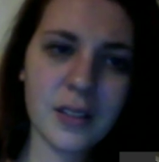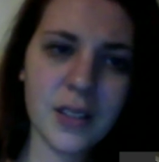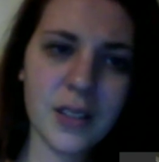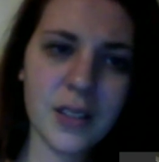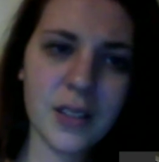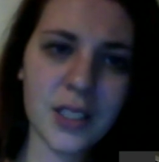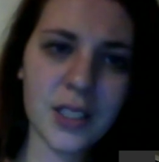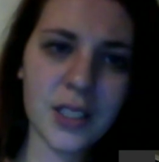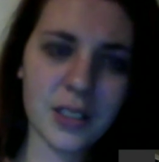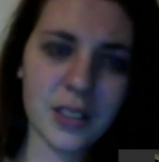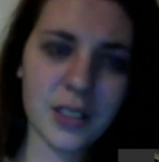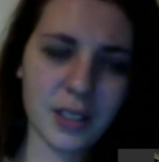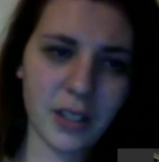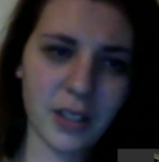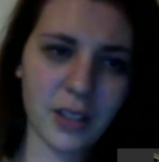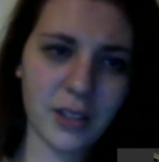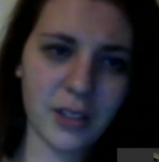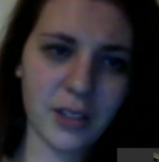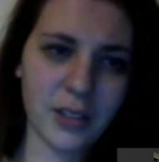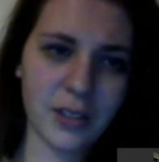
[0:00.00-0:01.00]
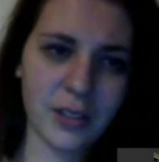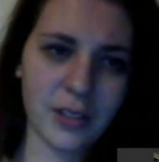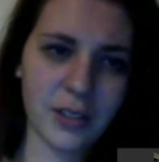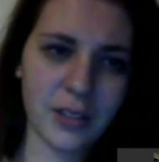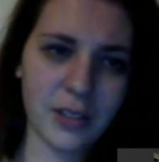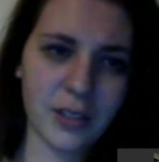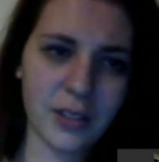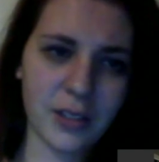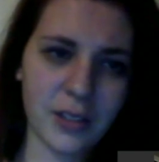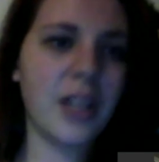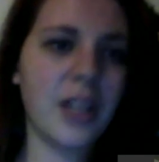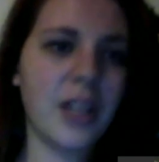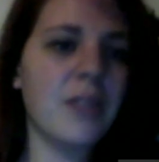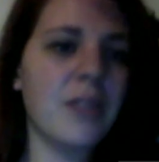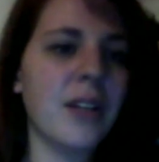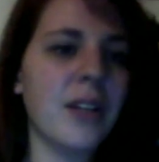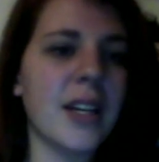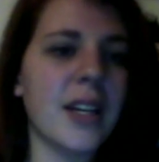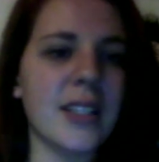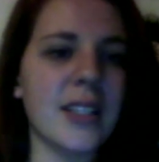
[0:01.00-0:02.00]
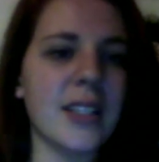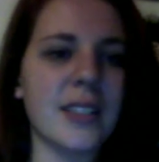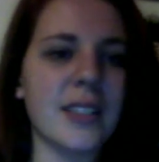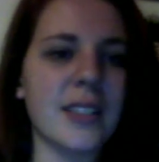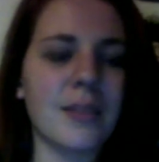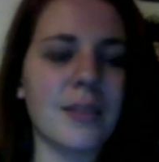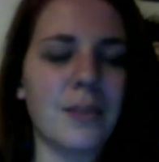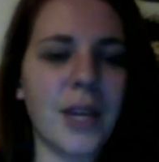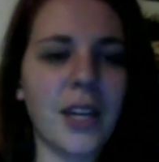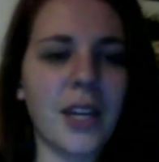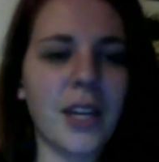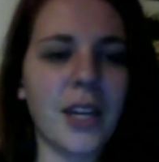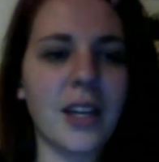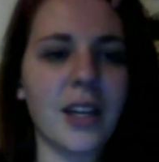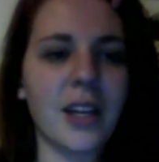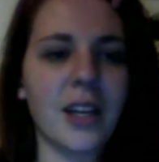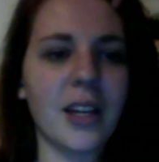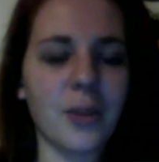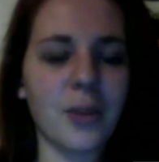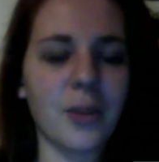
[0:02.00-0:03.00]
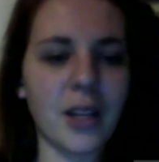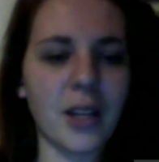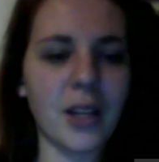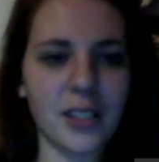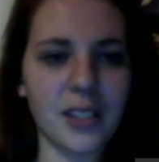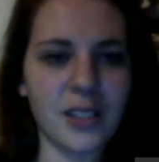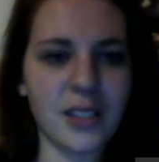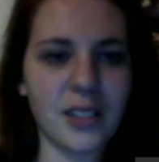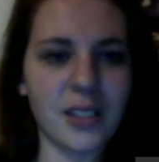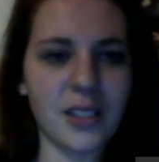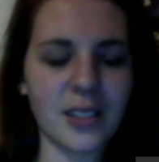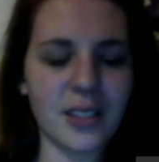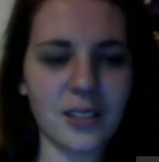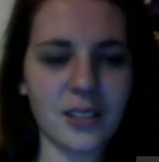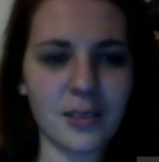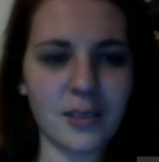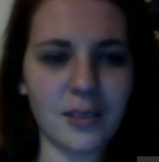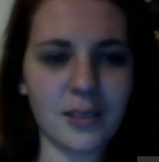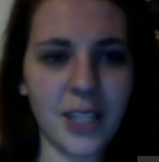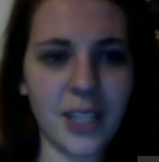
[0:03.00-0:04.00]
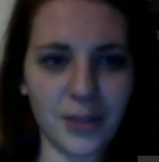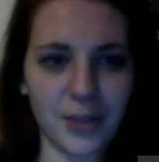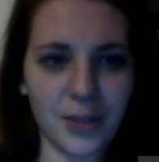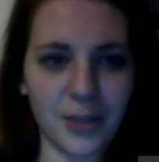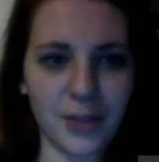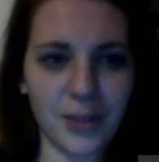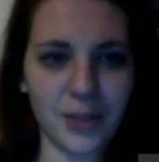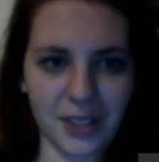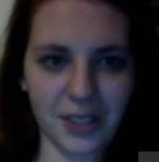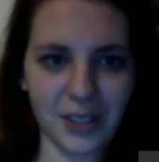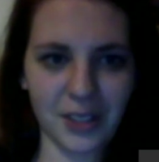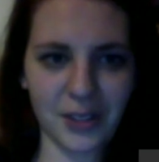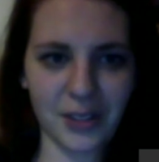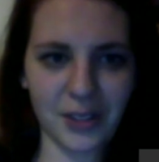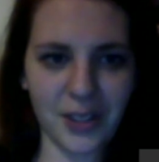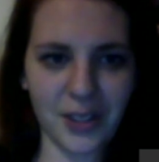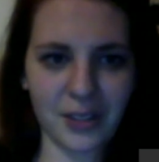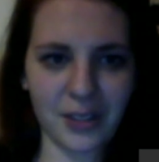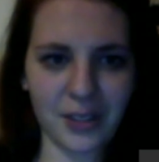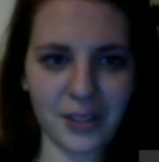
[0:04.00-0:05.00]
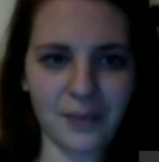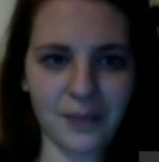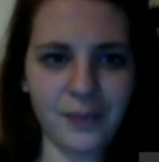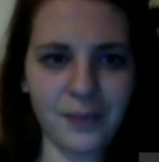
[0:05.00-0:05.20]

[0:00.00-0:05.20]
So 3 was beta 1 equals 0, and